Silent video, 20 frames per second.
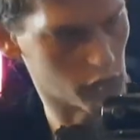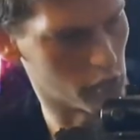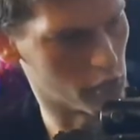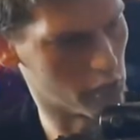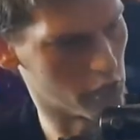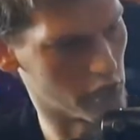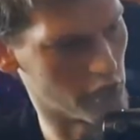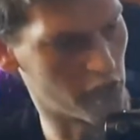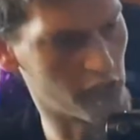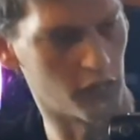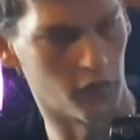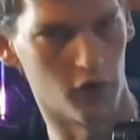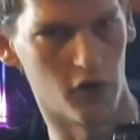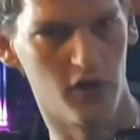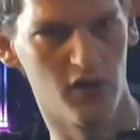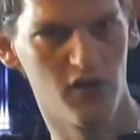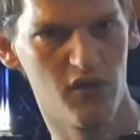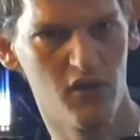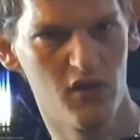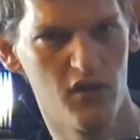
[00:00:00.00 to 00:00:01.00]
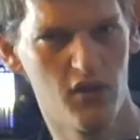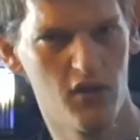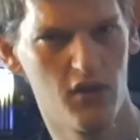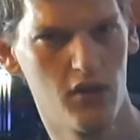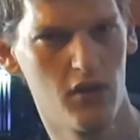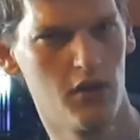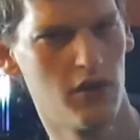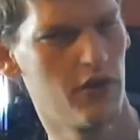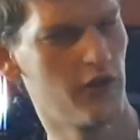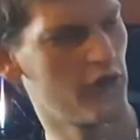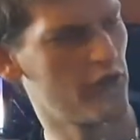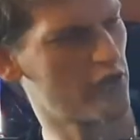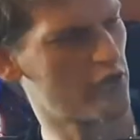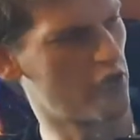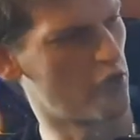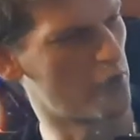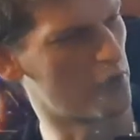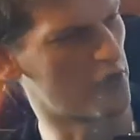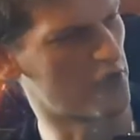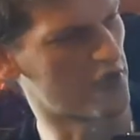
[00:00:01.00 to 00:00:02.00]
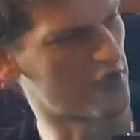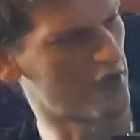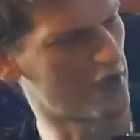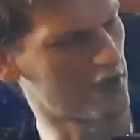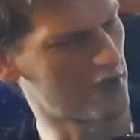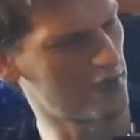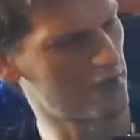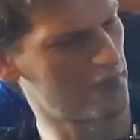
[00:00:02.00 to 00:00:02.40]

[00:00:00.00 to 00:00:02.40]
coolness for it. It's got to be done.